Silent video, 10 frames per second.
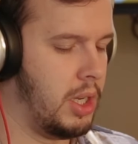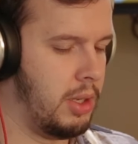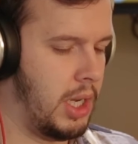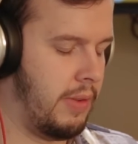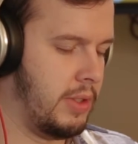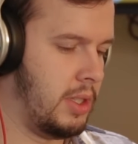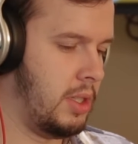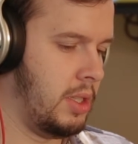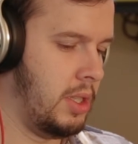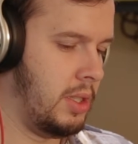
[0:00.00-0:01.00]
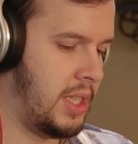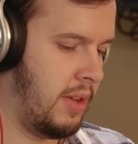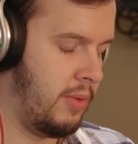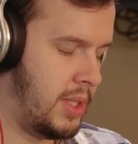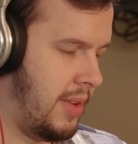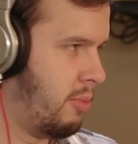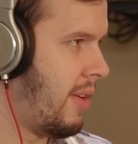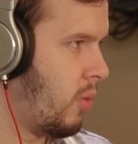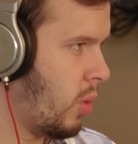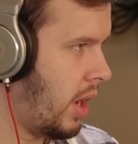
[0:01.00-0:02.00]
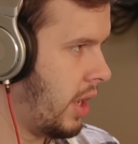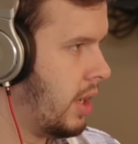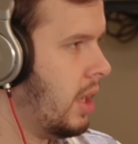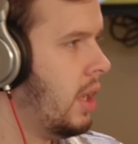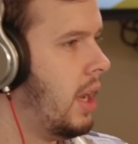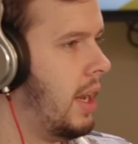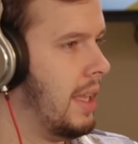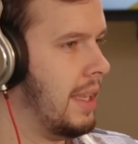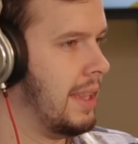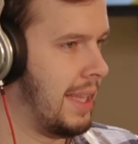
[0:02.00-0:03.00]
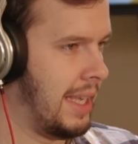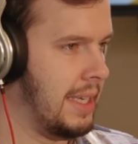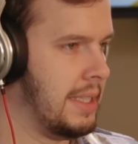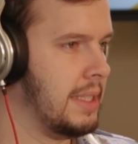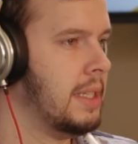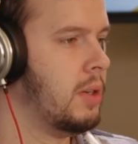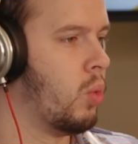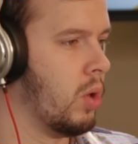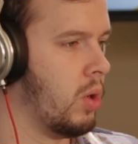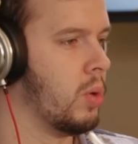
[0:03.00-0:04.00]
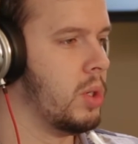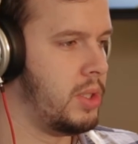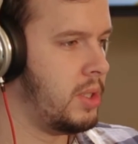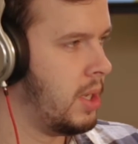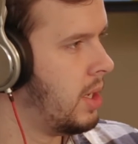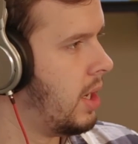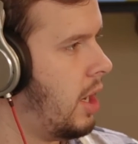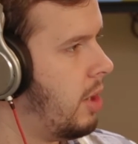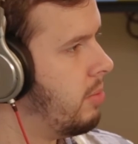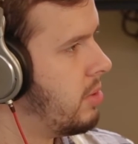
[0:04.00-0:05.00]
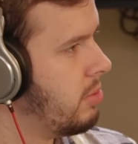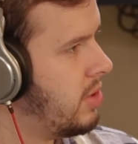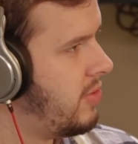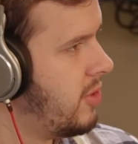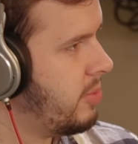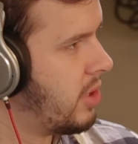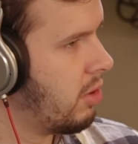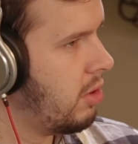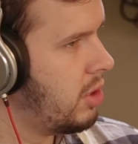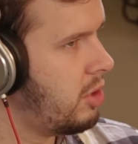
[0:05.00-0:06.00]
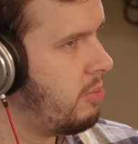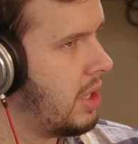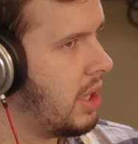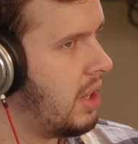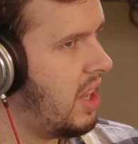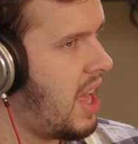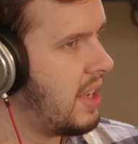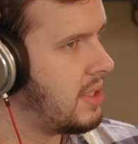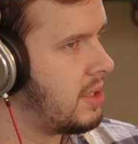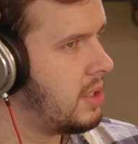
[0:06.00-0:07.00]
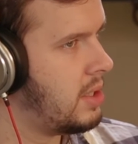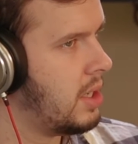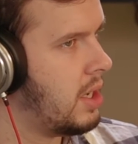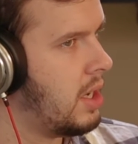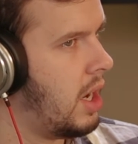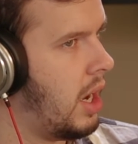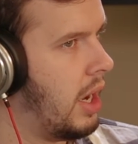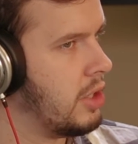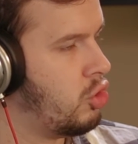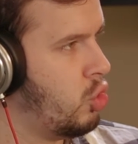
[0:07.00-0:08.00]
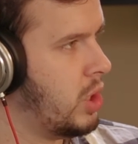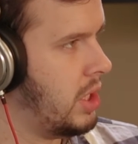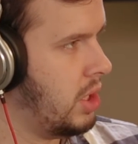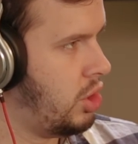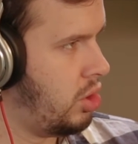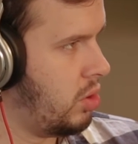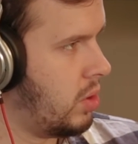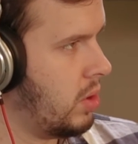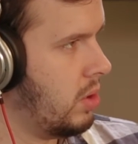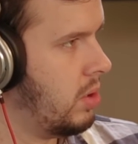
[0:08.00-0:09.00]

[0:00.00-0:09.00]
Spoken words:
obviously, Saving Private Ryan, Lincoln, War Horse. Some of these films that are a little bit less traditional.